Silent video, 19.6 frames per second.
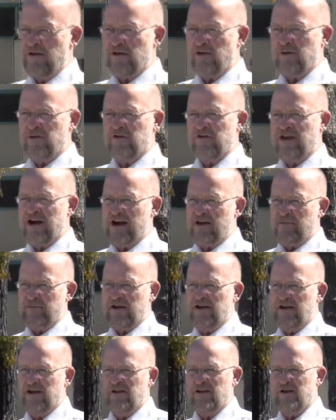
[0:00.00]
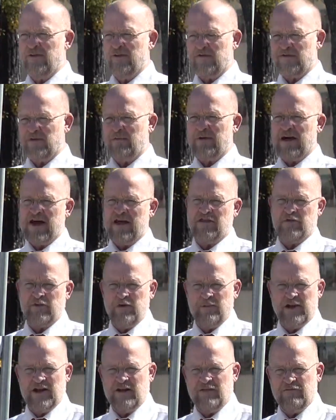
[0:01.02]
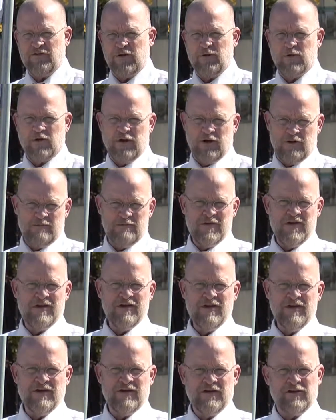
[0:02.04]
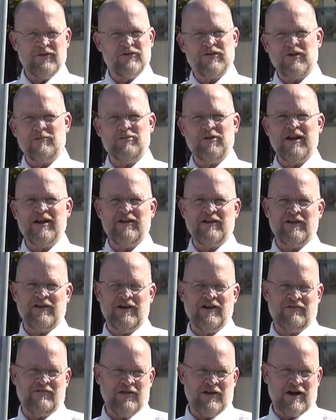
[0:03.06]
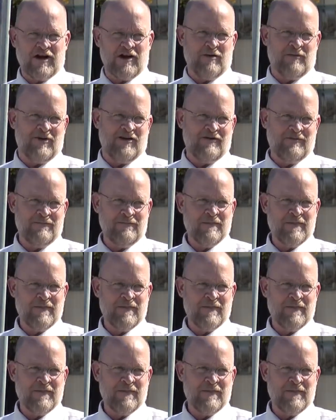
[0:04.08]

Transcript: there was carpeted, there was a bathroom in every room. It was a completely different Army.